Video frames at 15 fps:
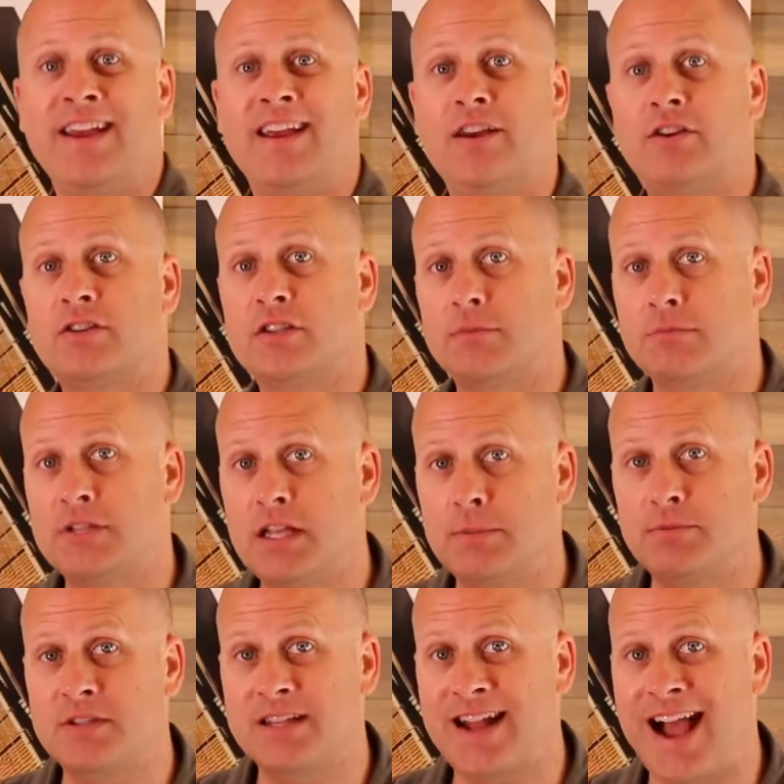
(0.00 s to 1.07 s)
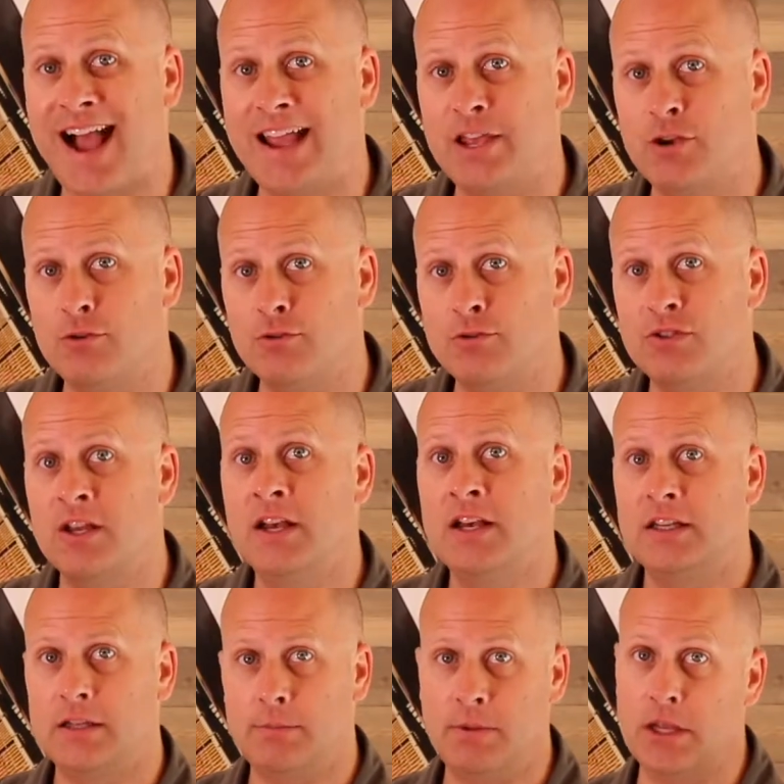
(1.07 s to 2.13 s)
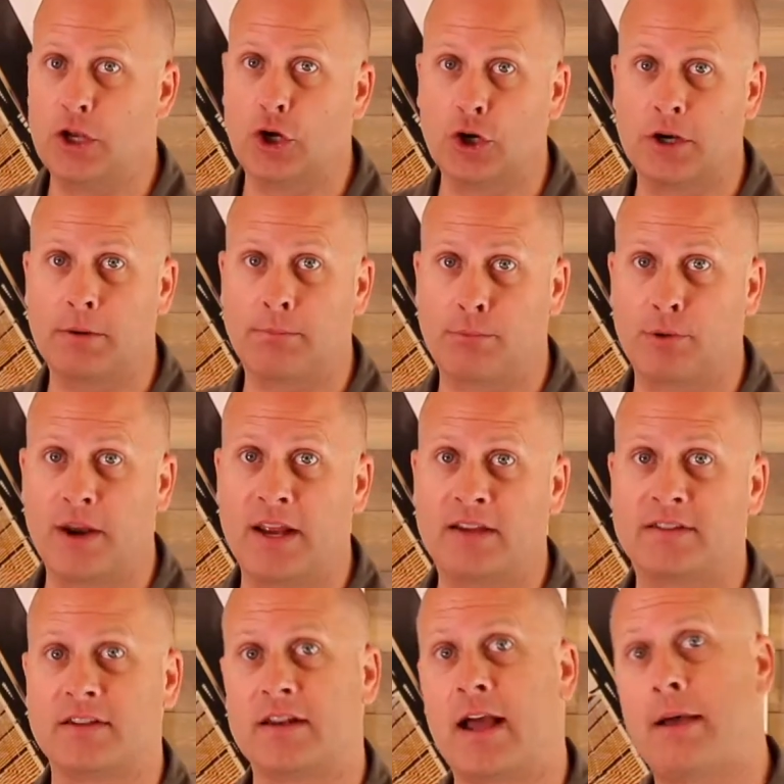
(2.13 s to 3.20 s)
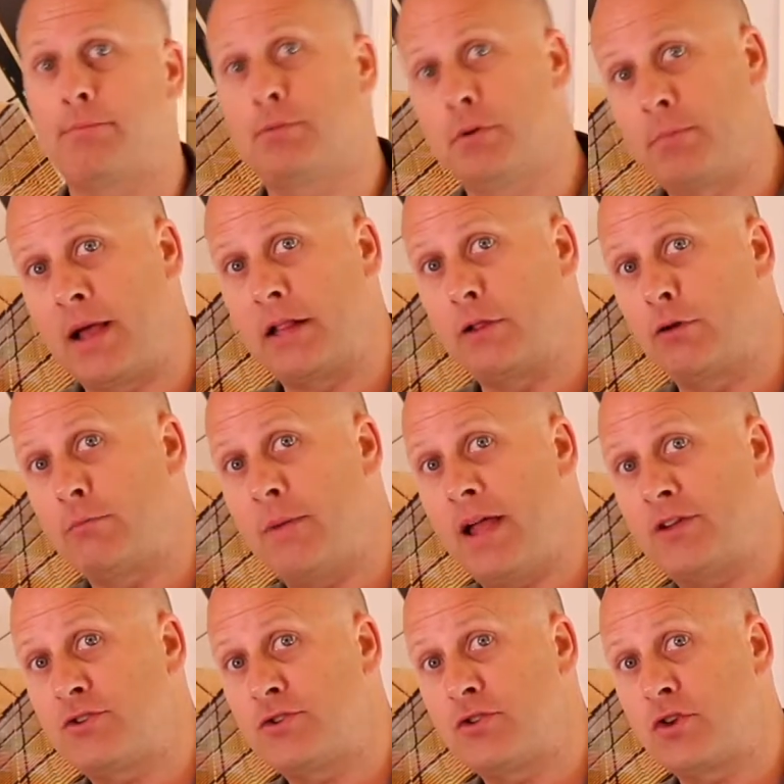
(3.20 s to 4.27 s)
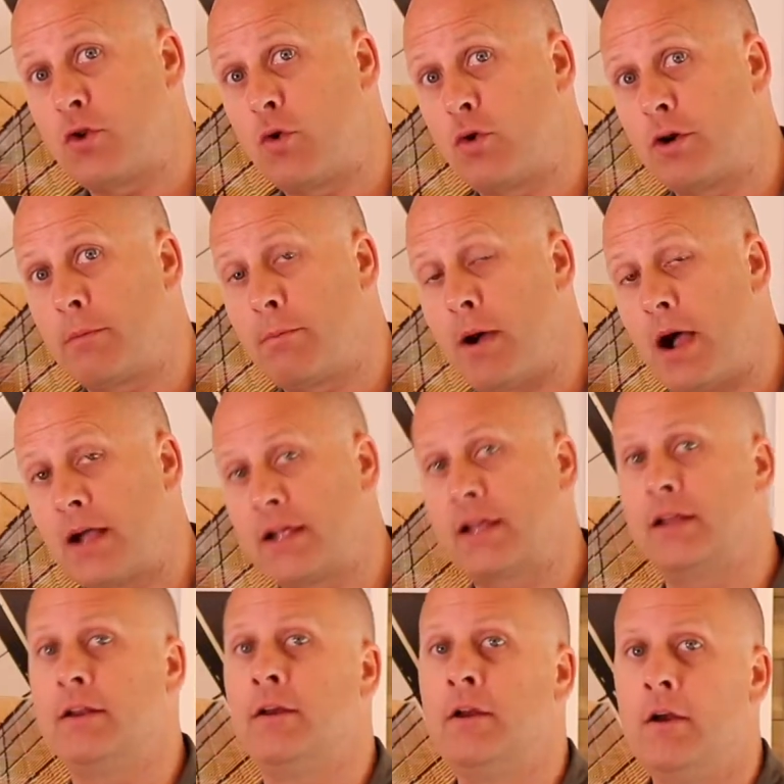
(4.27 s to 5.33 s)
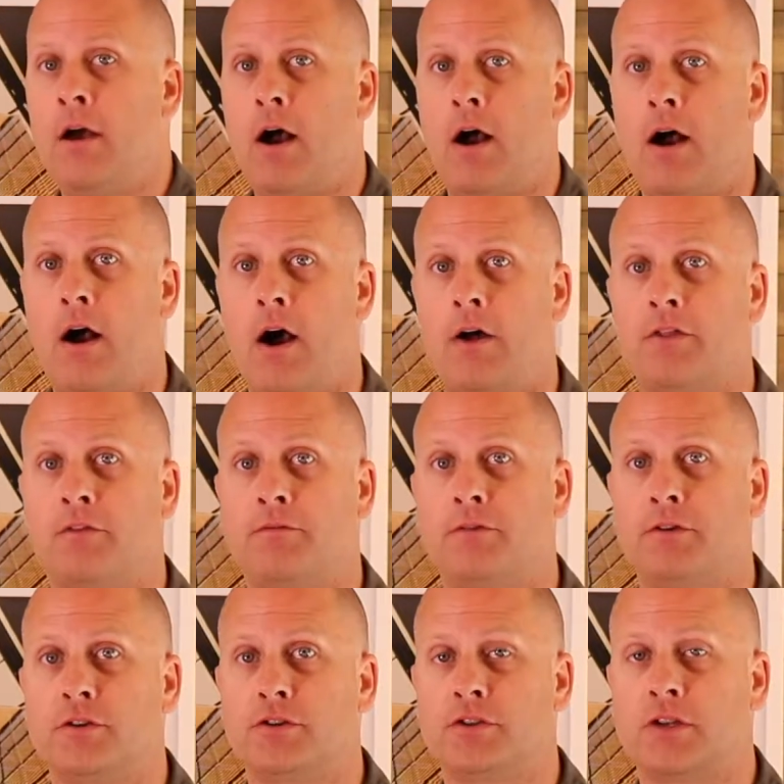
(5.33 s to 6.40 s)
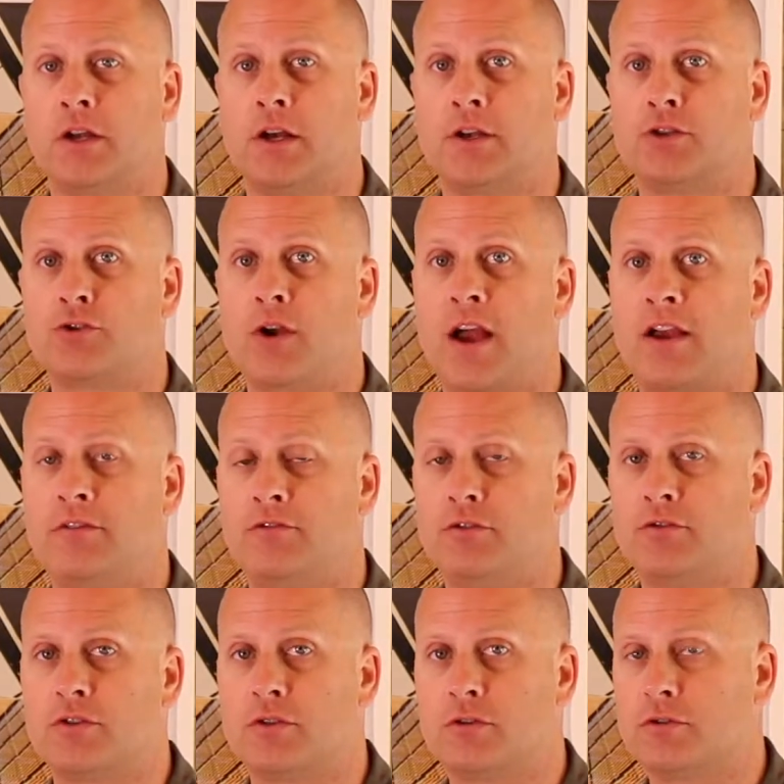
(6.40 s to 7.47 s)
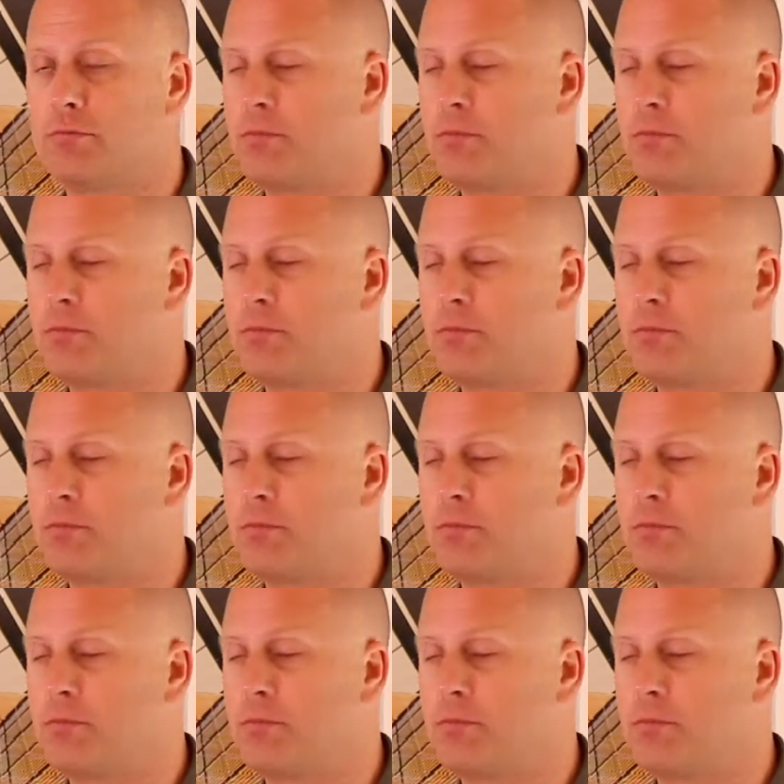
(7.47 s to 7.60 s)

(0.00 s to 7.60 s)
Here's some tips that I use to be good at brakes and not put my Loadmaster in the corner pocket on the first try of using those